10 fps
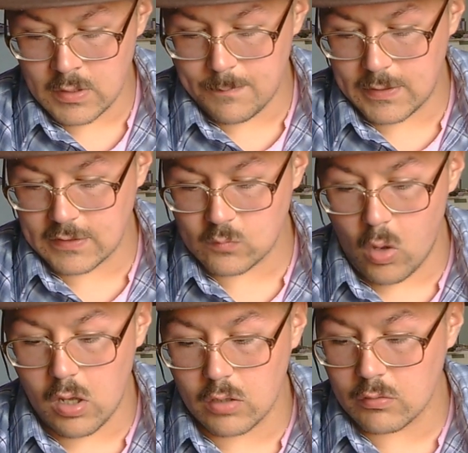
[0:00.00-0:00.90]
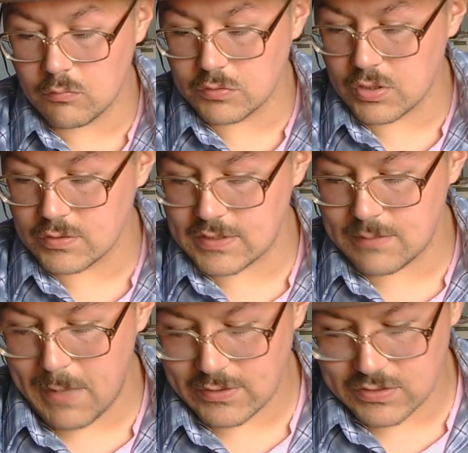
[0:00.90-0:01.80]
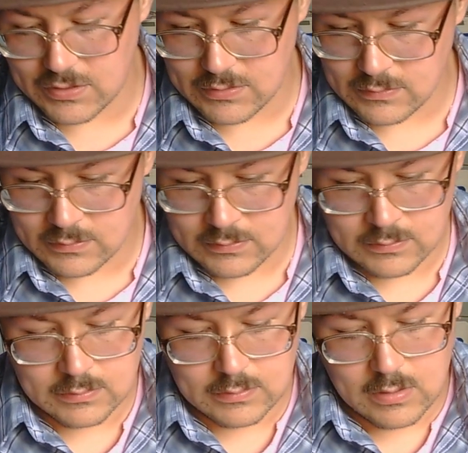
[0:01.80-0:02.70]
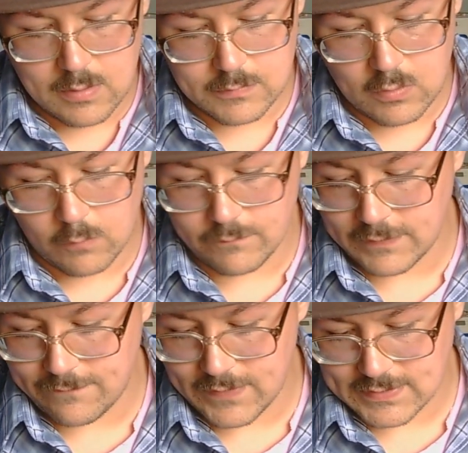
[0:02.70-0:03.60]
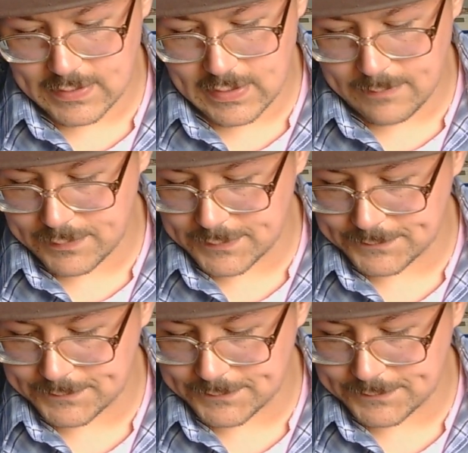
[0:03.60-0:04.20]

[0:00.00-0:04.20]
because Wong returns to the mansion to hopefully fix it up.